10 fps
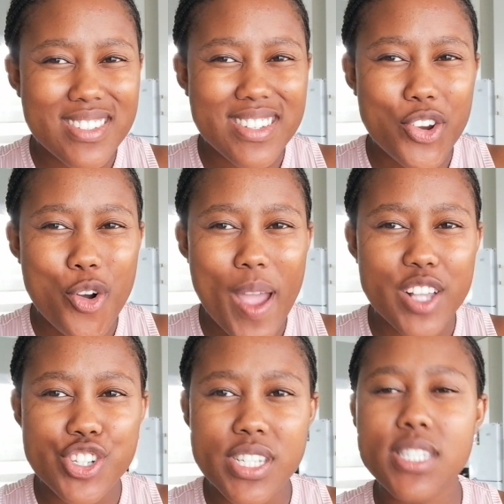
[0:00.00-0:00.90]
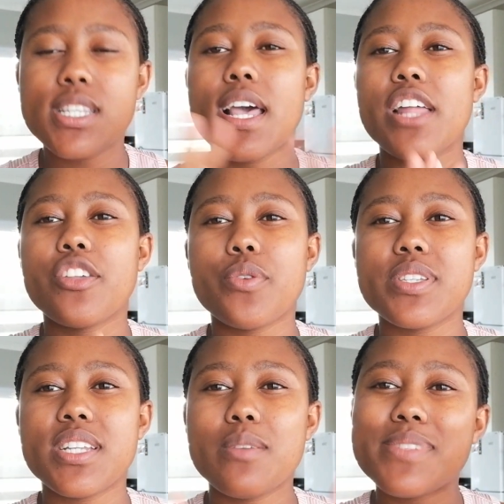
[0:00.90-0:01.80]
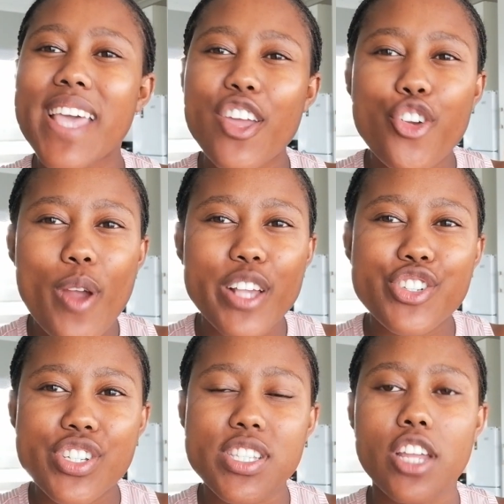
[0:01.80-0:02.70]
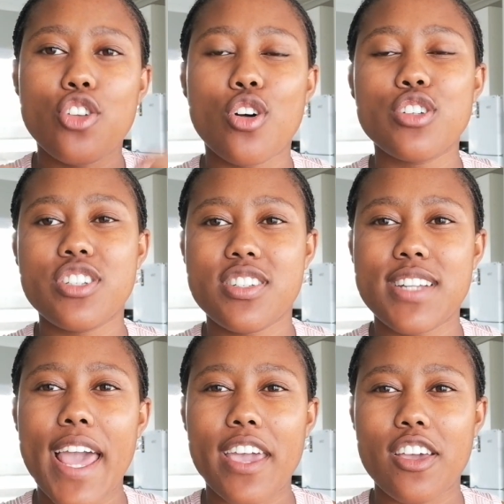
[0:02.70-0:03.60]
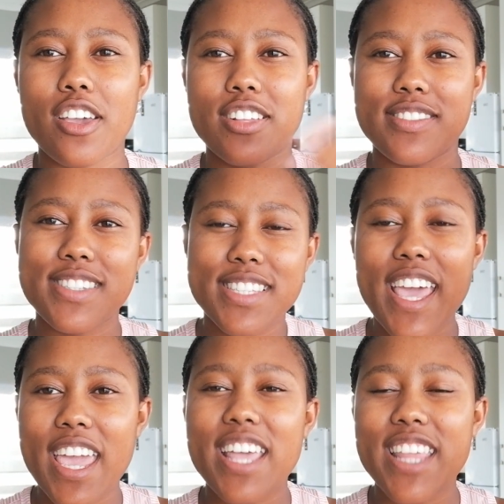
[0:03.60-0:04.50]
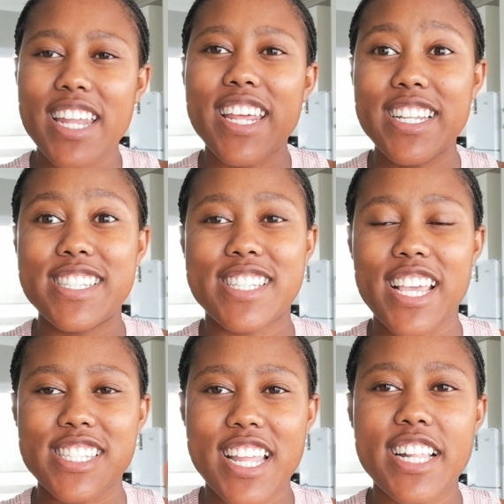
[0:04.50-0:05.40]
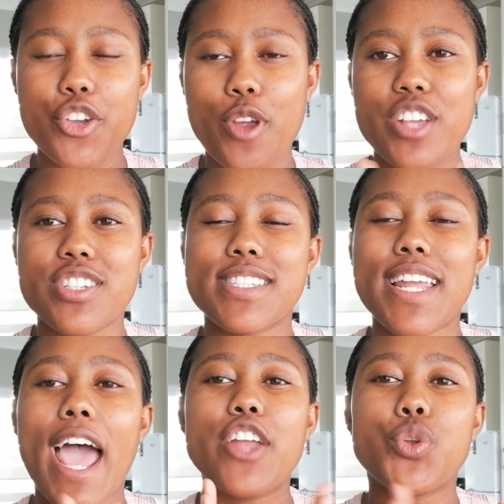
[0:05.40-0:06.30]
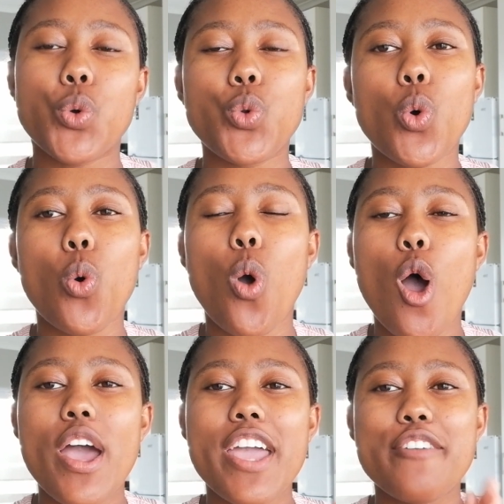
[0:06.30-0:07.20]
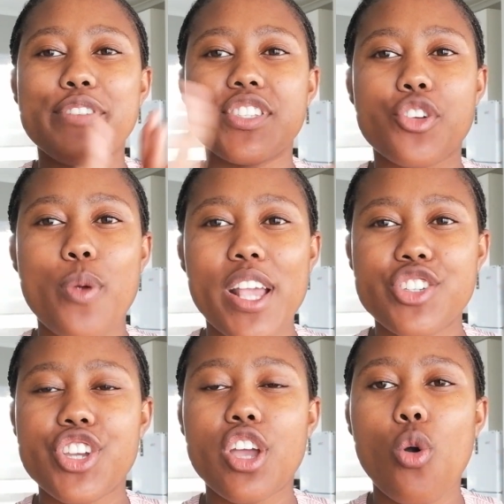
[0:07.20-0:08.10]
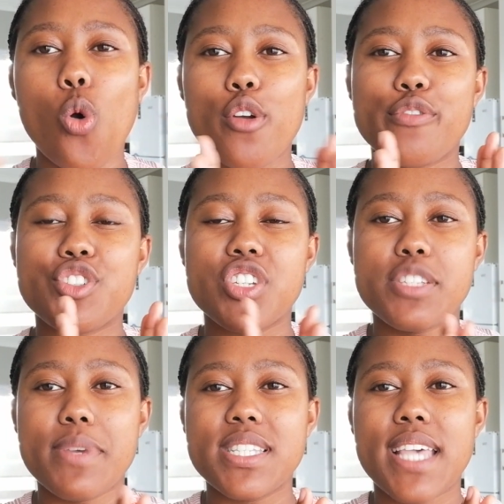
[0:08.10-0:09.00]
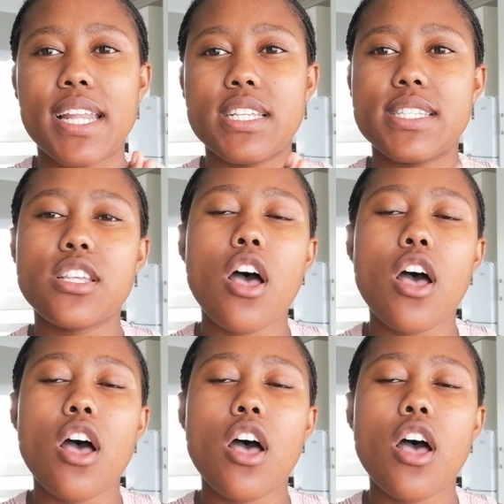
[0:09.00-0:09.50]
crashes. The reason I'm saying crashes and not like saying that it's exactly crashing is that I don't know if it's crashing or if it's just maintenance.